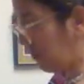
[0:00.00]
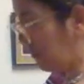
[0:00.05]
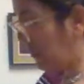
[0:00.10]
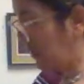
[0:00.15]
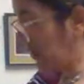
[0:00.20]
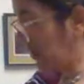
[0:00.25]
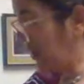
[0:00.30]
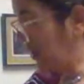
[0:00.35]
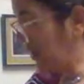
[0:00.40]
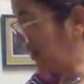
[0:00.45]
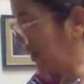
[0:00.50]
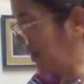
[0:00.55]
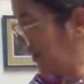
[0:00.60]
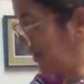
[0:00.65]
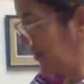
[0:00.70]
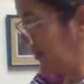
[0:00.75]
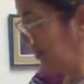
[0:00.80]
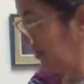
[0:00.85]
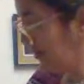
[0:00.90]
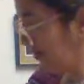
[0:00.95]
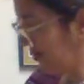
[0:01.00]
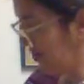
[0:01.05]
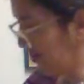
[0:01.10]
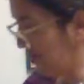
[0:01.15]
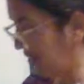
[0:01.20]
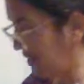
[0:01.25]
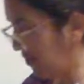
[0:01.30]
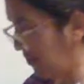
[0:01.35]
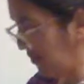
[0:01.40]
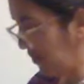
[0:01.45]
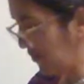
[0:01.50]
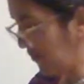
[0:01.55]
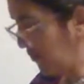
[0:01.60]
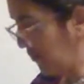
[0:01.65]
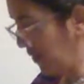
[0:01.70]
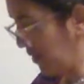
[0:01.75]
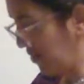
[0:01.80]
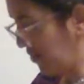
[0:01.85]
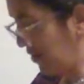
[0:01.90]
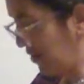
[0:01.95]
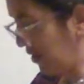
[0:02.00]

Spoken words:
but something about wet